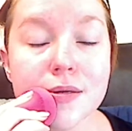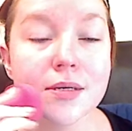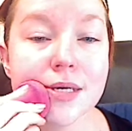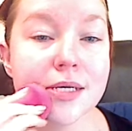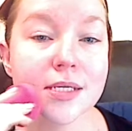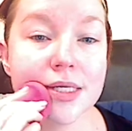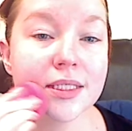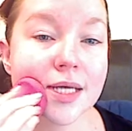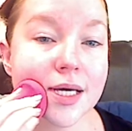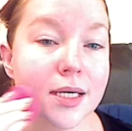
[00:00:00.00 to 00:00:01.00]
is
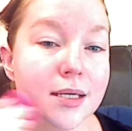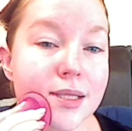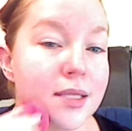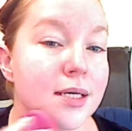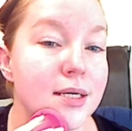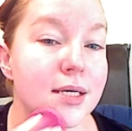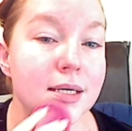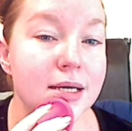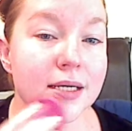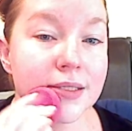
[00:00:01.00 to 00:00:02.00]
take the
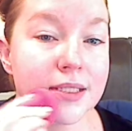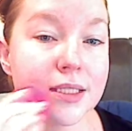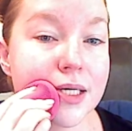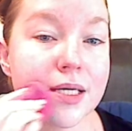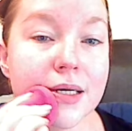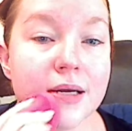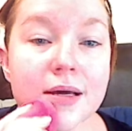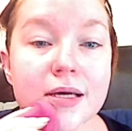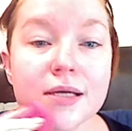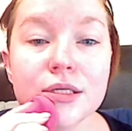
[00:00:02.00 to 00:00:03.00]
Naked Skin
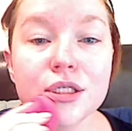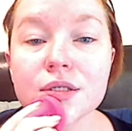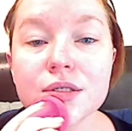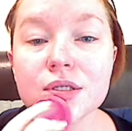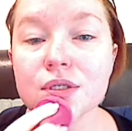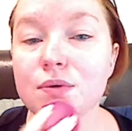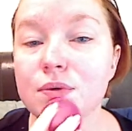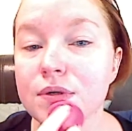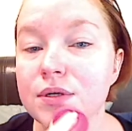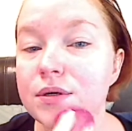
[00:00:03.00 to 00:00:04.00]
and just
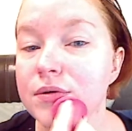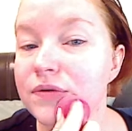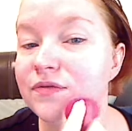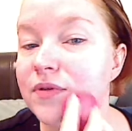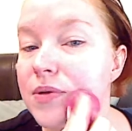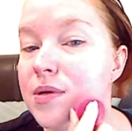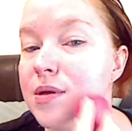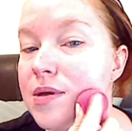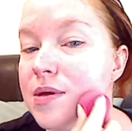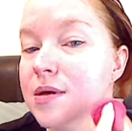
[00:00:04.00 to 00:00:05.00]
sort
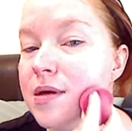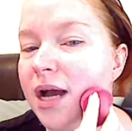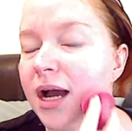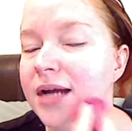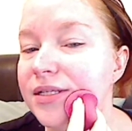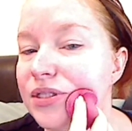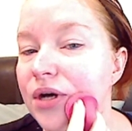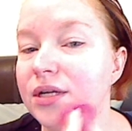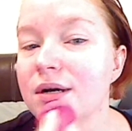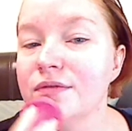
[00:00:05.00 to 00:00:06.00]
of... I kind of dot
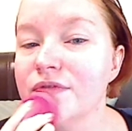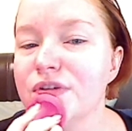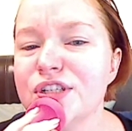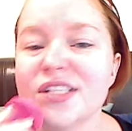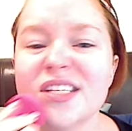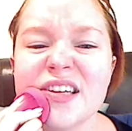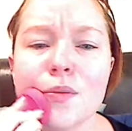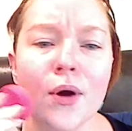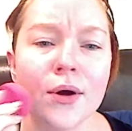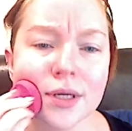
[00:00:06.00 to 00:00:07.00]
it on first just to get the
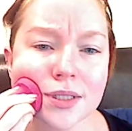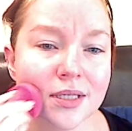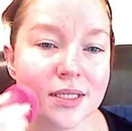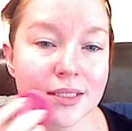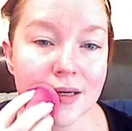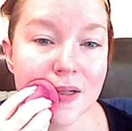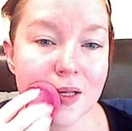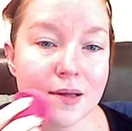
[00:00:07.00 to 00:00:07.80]
product on the skin